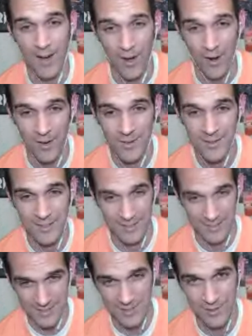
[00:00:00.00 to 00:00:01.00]
there
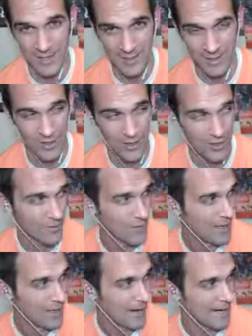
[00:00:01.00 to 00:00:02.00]
to steal that thunder.
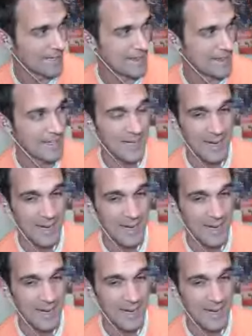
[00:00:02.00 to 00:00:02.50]
I think